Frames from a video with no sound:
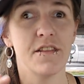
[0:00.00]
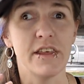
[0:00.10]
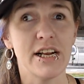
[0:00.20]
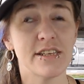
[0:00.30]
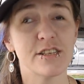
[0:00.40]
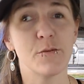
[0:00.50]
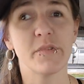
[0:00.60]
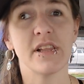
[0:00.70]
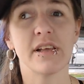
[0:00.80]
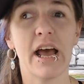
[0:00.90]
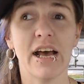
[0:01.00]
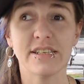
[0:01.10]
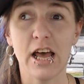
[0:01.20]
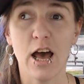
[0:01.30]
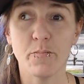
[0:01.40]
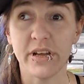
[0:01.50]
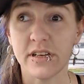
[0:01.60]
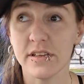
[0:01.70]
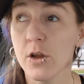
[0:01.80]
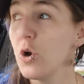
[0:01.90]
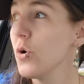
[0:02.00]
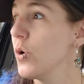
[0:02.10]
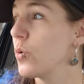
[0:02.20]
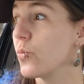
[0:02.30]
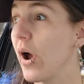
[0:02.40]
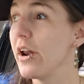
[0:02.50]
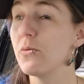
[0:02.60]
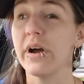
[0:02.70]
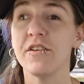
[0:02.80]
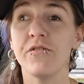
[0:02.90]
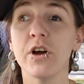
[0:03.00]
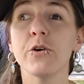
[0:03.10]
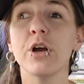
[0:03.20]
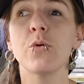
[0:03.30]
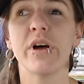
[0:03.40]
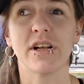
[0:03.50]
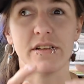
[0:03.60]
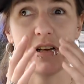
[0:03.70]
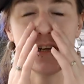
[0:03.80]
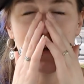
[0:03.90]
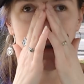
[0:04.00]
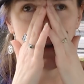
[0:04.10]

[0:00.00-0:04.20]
is something that has to happen right away, very quickly,